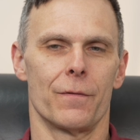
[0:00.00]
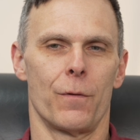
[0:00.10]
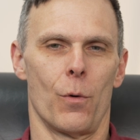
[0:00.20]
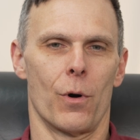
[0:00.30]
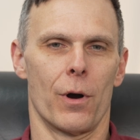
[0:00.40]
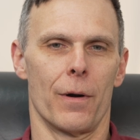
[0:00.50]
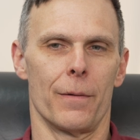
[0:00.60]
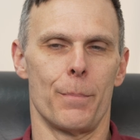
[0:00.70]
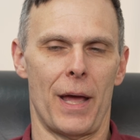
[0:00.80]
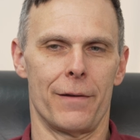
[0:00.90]

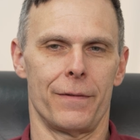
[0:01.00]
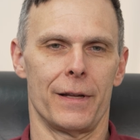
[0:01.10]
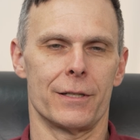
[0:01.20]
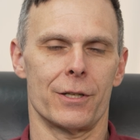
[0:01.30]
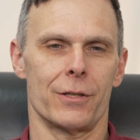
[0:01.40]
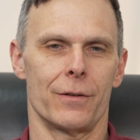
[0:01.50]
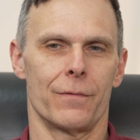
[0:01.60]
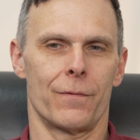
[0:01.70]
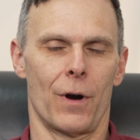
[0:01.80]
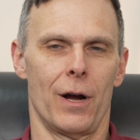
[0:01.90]
for benefits
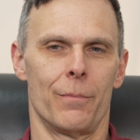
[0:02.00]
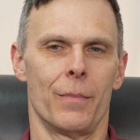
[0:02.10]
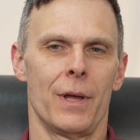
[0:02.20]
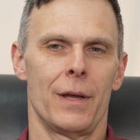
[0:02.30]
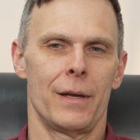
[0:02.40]
from